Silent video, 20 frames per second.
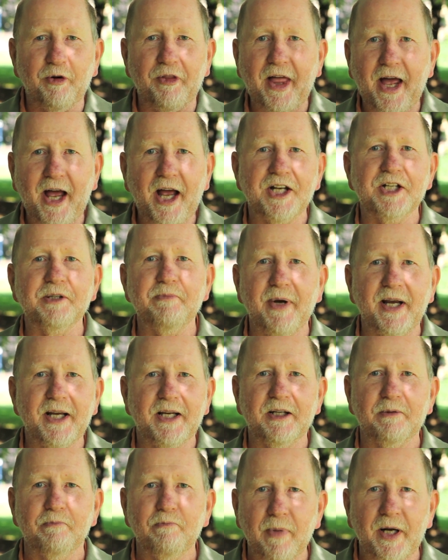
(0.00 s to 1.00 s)
there to
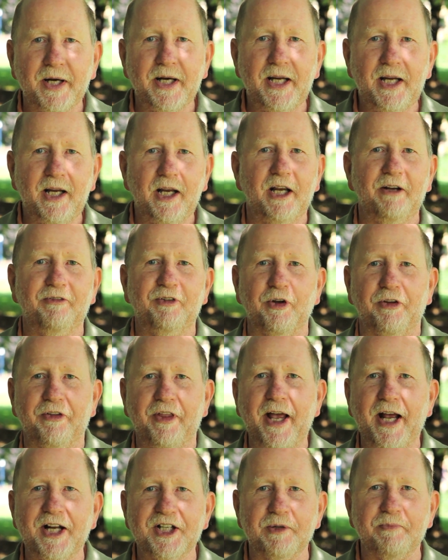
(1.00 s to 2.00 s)
make money, if you're
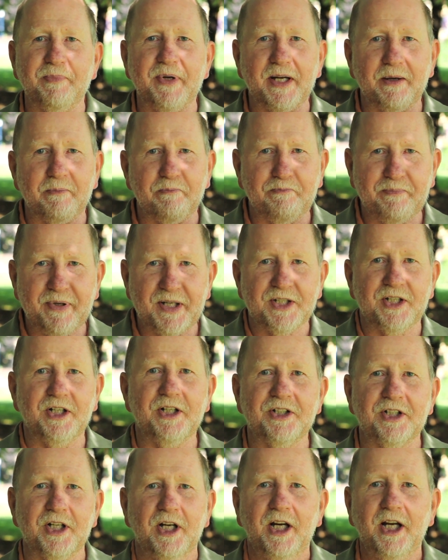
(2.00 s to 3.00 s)
there to be in
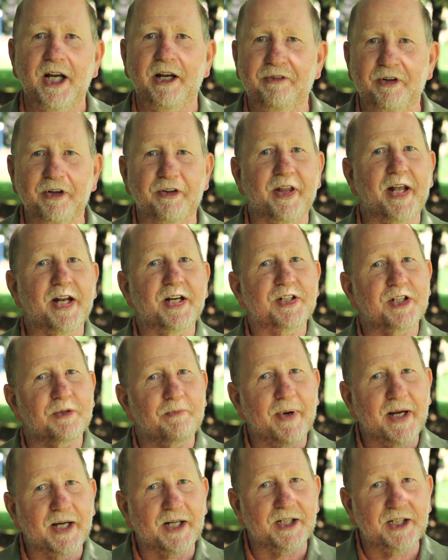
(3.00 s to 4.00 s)
business, if you're there to
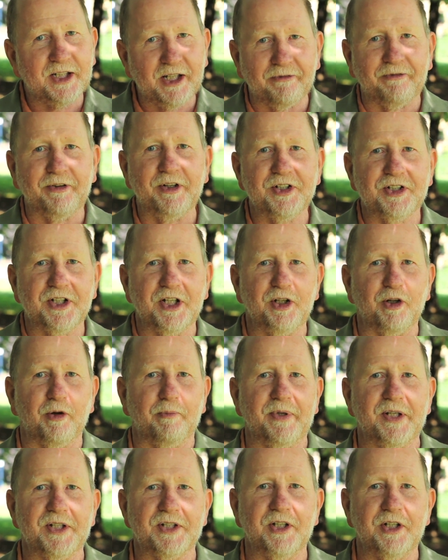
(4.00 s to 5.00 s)
make a difference in your
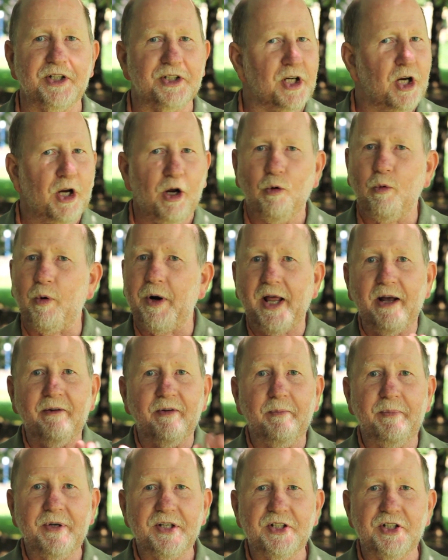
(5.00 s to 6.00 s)
business,
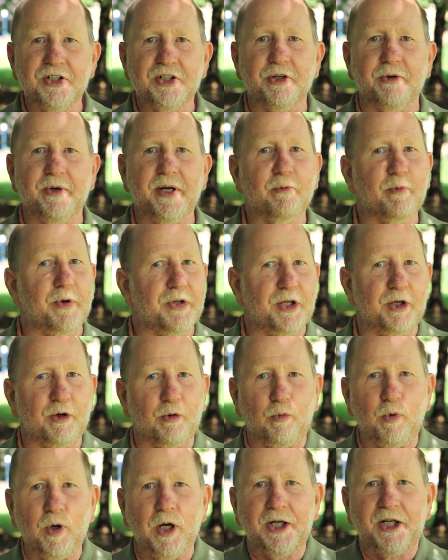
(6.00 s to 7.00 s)
whatever business you're in, whether you're
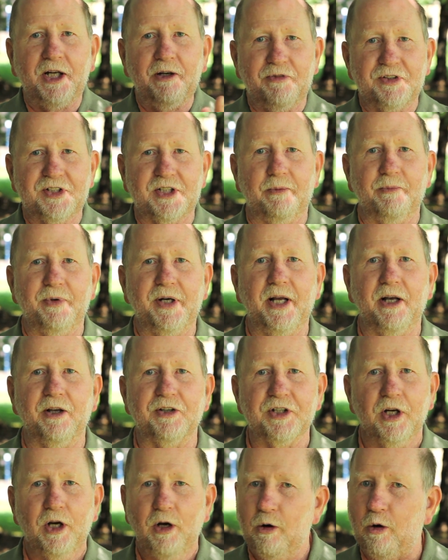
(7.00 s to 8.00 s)
working for somebody
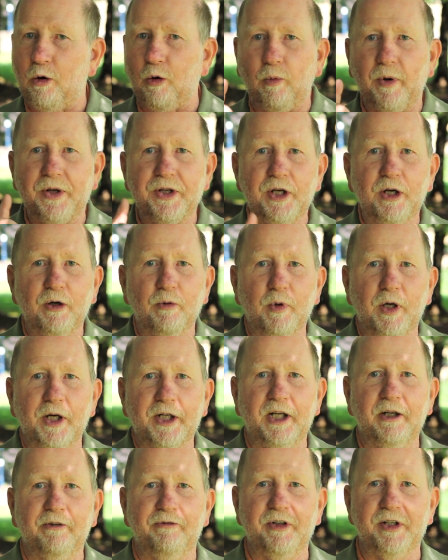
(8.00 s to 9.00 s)
else or whether you're
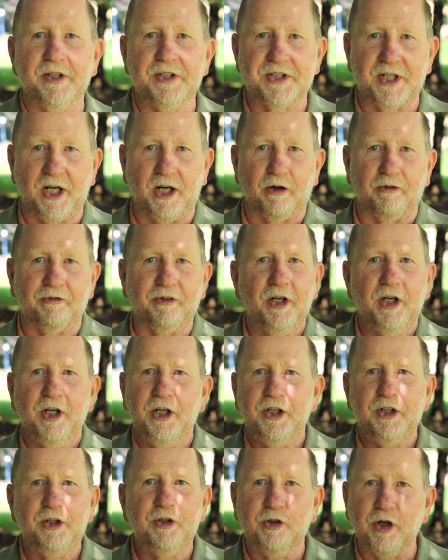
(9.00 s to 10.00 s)
working for yourself,
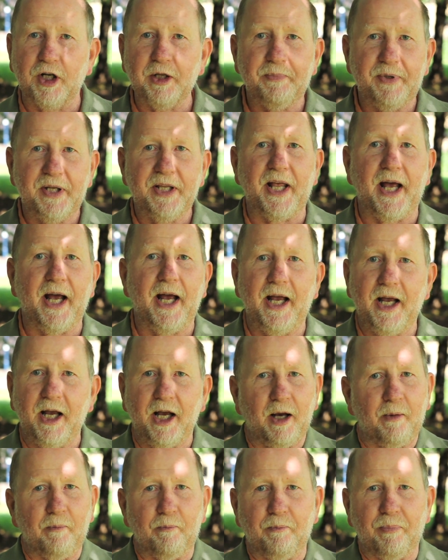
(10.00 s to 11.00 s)
you've got to be there
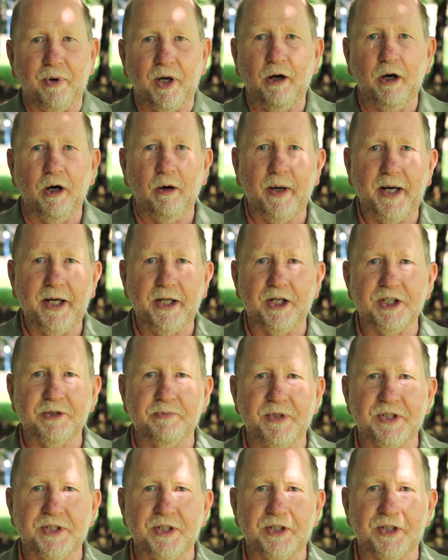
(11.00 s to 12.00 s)
and blow away those
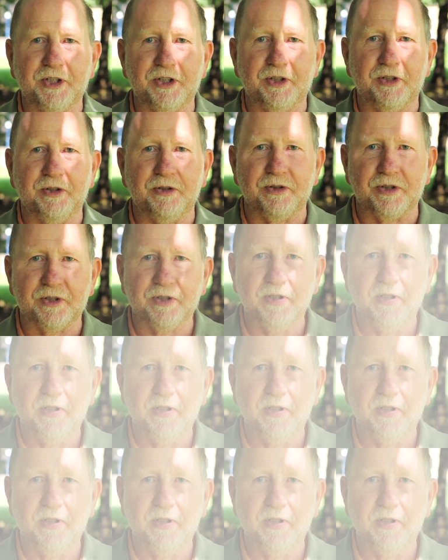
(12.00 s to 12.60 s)
business issues.